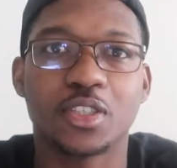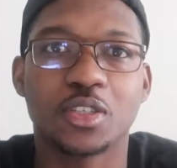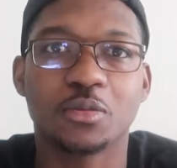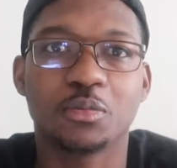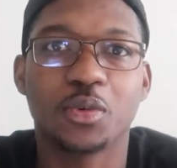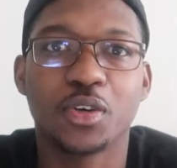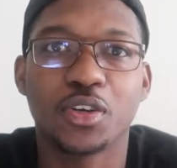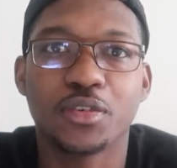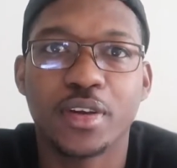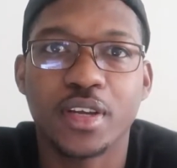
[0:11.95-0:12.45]
It's
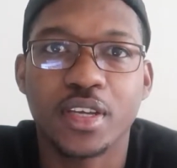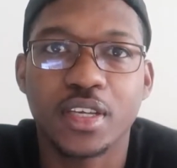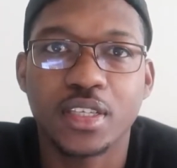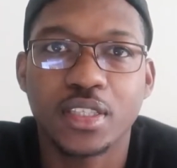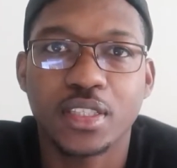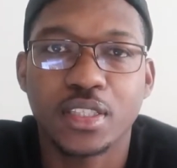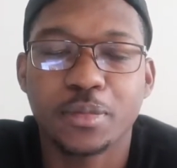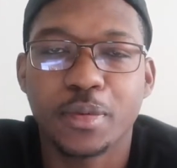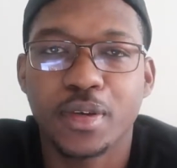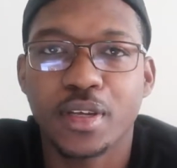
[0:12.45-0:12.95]
your boy
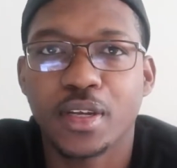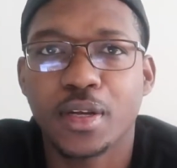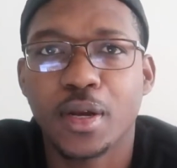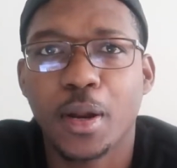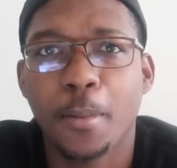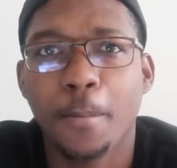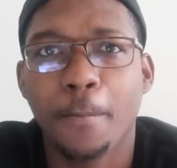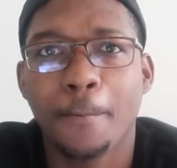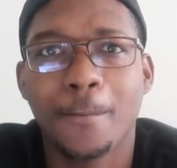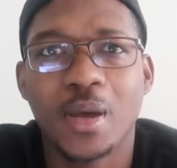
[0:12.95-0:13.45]
RayEzy, man,
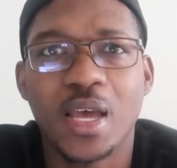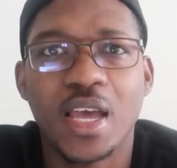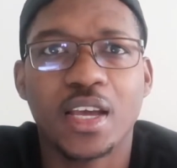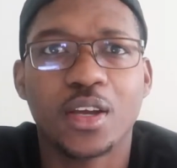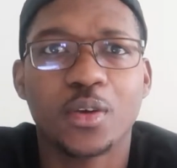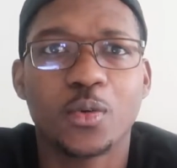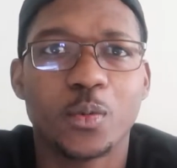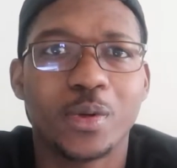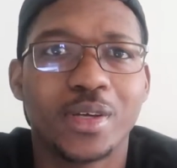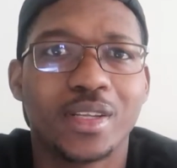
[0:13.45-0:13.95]
and I'm
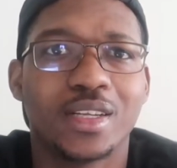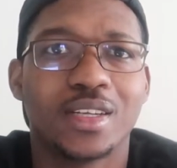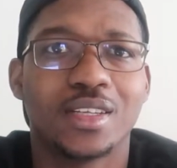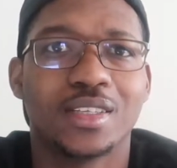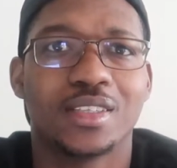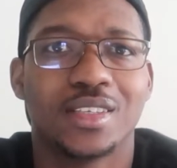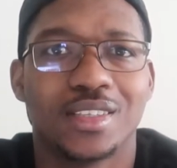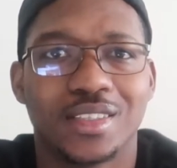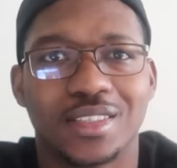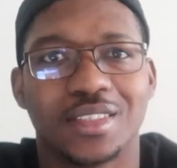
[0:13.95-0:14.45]
back with
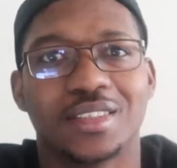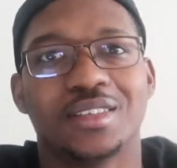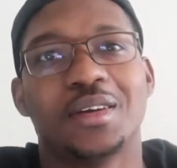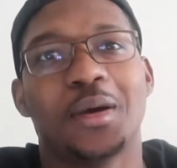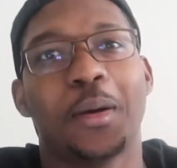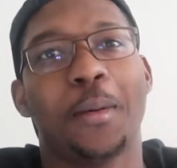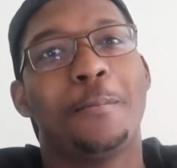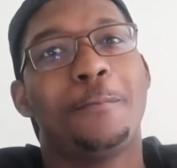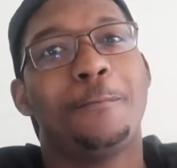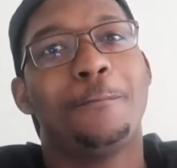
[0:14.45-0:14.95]
another
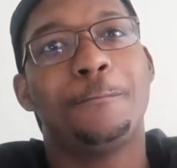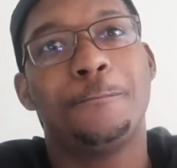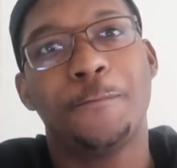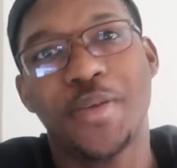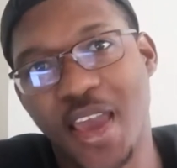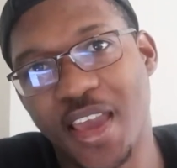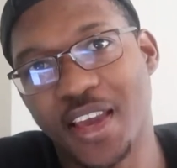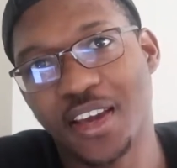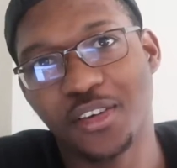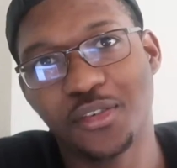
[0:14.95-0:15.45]

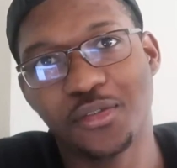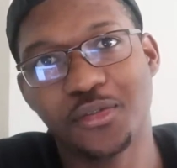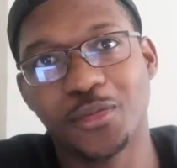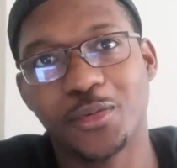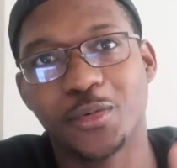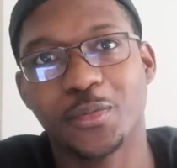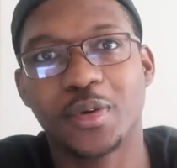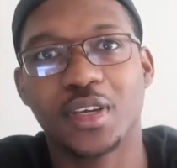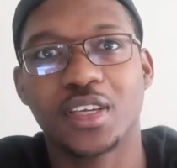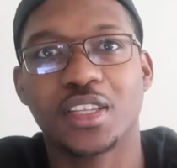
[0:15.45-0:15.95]
back.
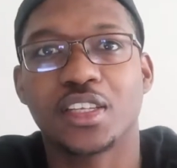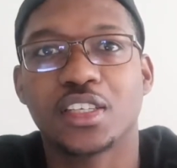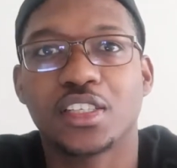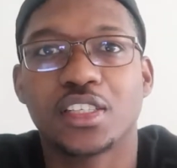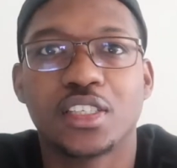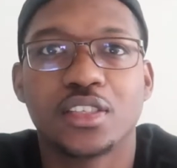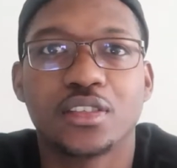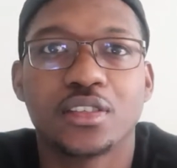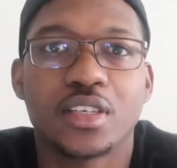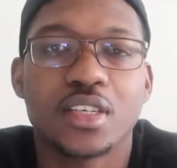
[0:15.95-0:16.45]
Making that
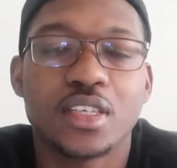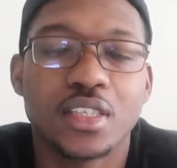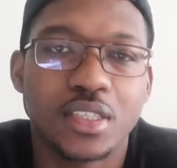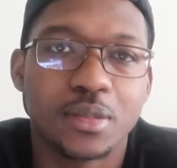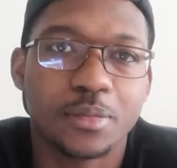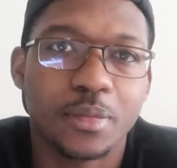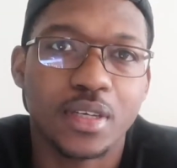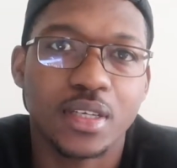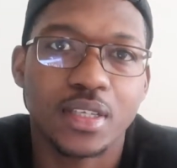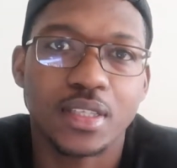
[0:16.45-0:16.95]
shit look
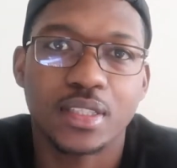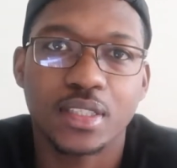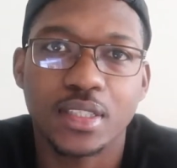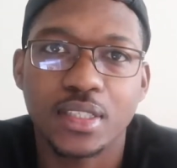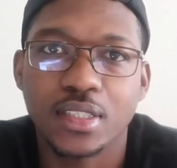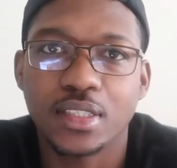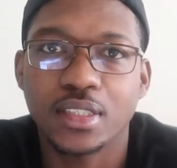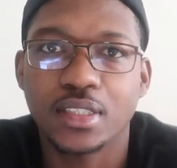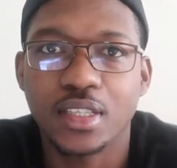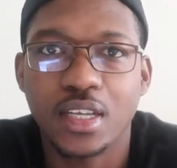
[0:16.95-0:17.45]
easy, man, because
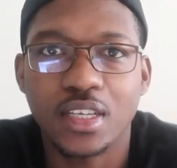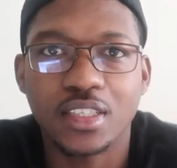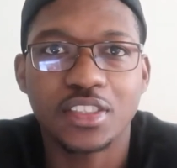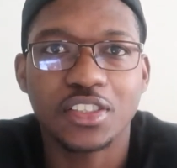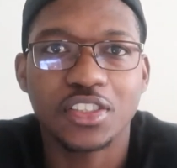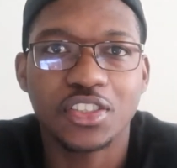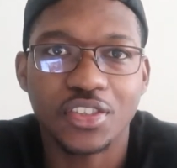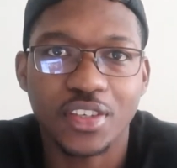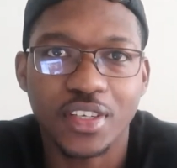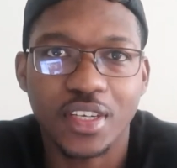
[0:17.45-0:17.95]
easy does
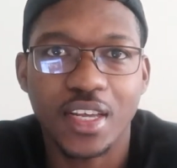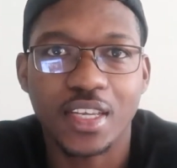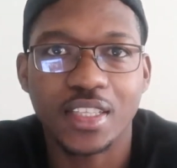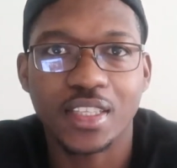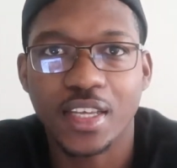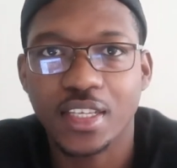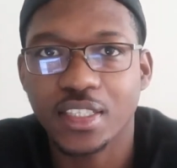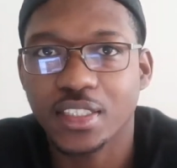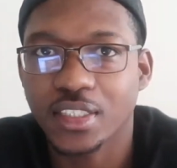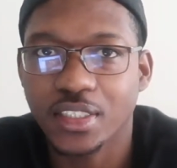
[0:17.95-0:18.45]
it straight
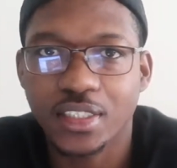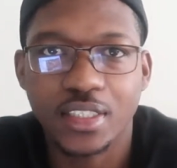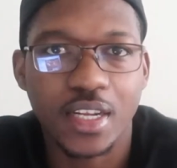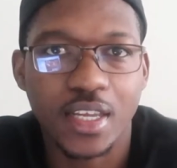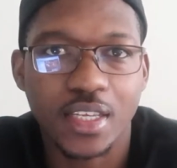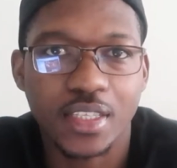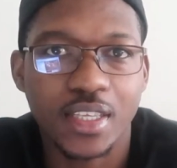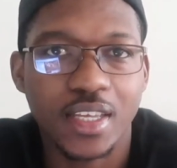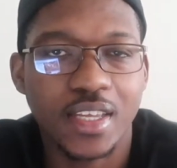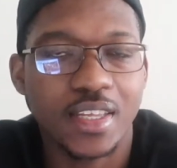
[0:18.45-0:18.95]
like that, just
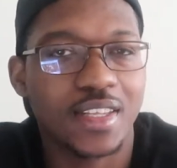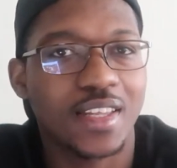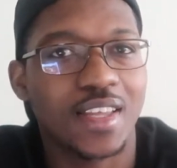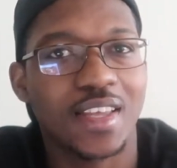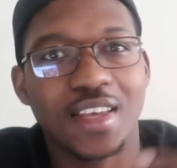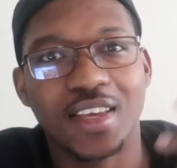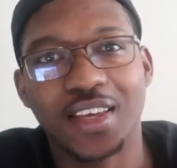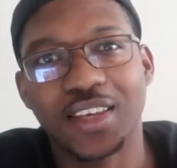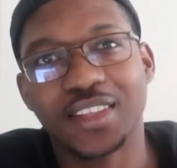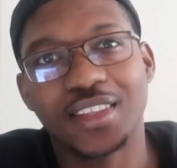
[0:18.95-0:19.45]
like that.
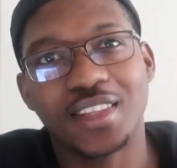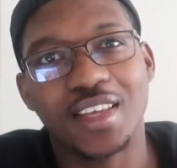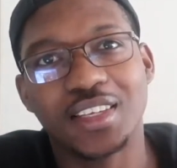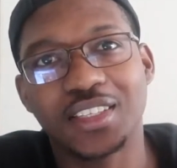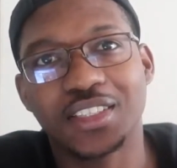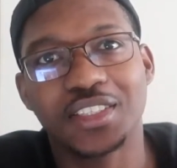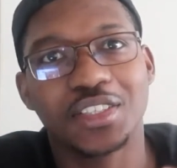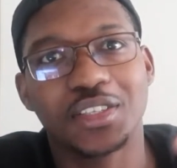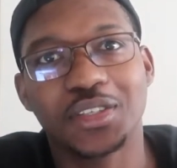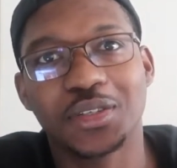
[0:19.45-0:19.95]
And
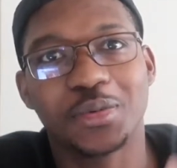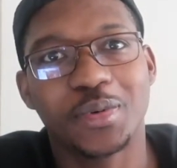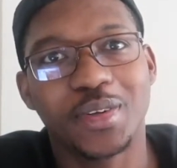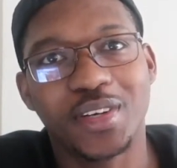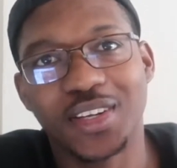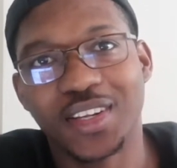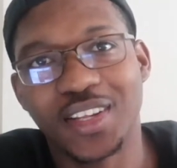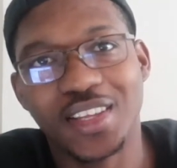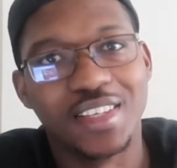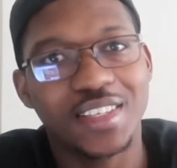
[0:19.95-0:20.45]
that's just
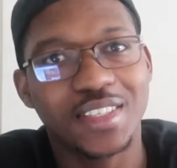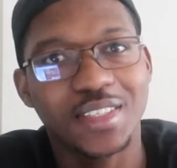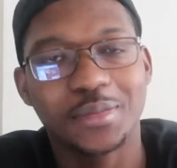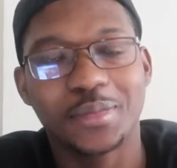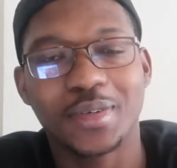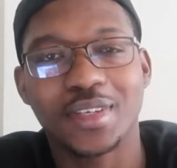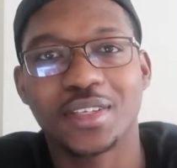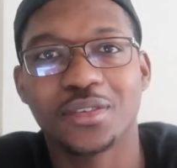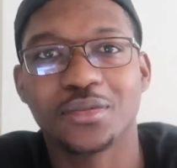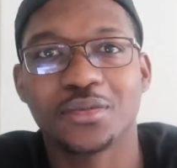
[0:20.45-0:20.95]
what it is,
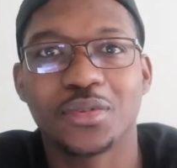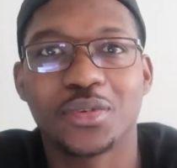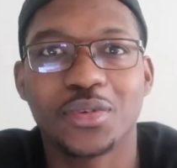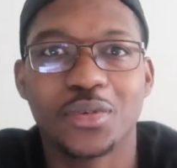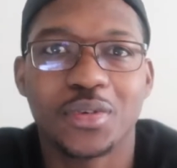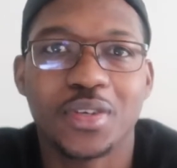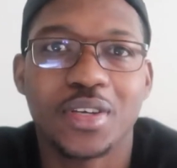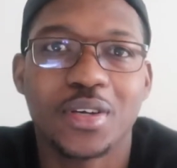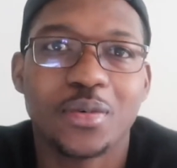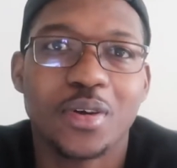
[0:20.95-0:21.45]
man. If you're
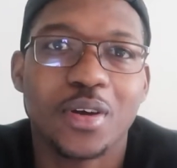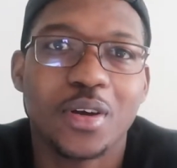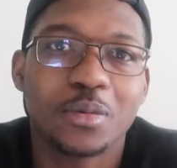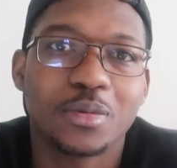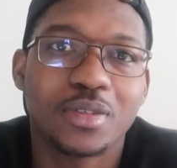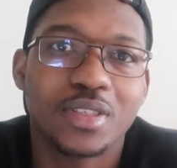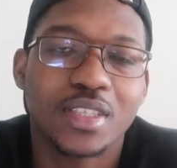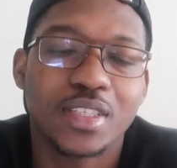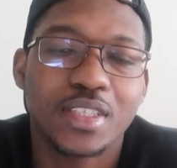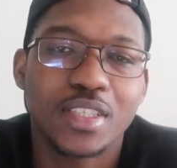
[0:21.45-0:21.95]
new here,
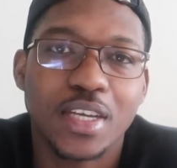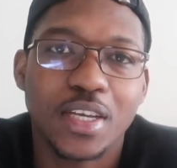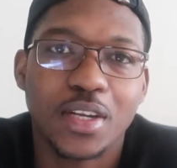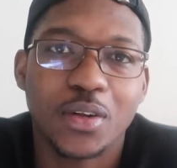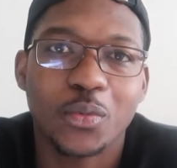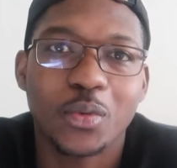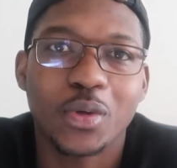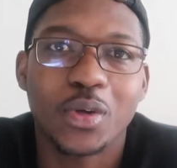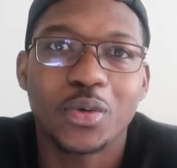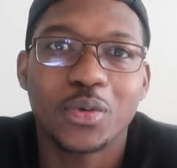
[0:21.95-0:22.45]
welcome to the
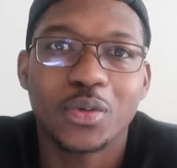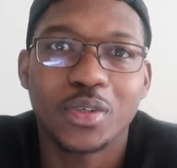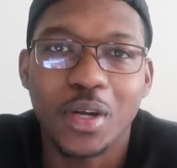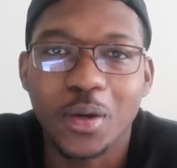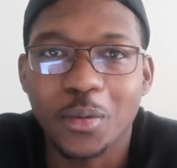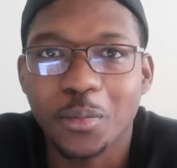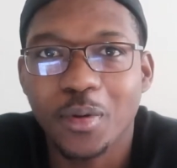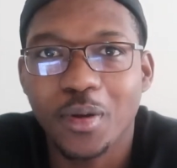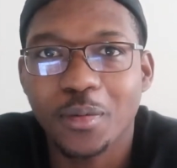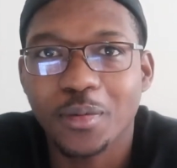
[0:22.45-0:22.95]
channel. we going
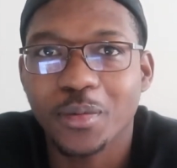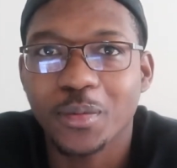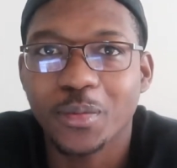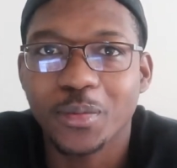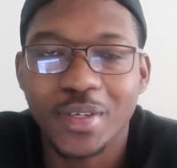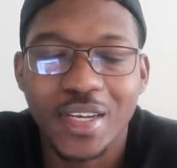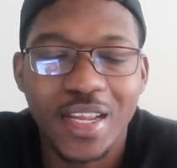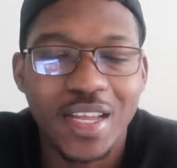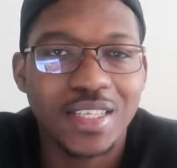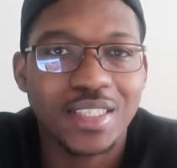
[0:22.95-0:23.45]
up, baby,
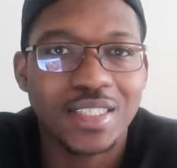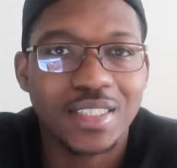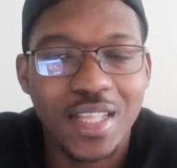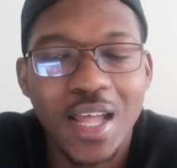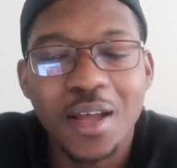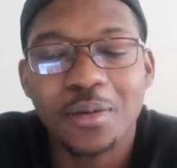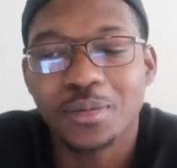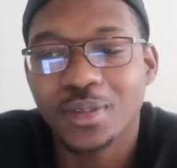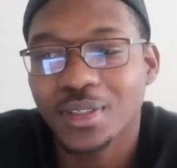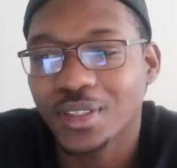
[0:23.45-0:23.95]
and we're not
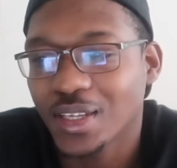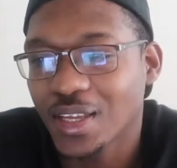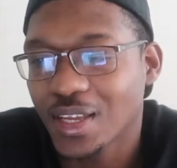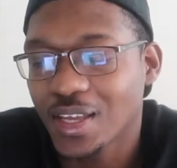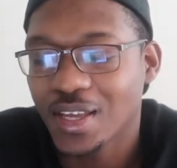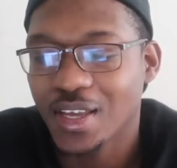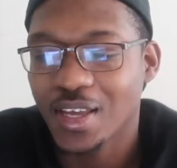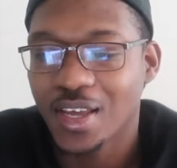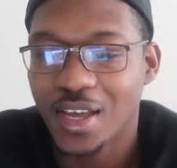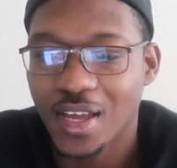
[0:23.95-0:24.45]
stopping.
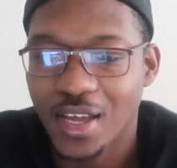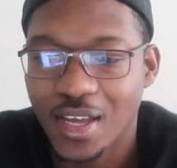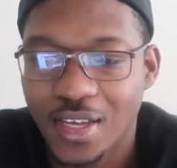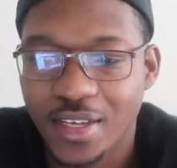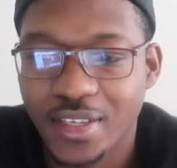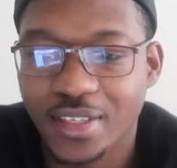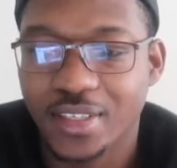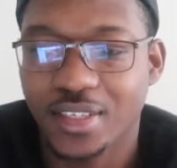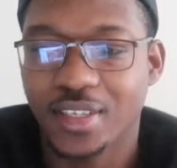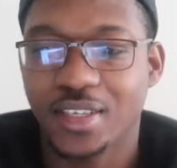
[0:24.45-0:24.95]

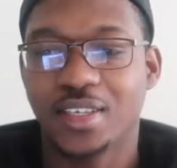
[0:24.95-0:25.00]
Alright?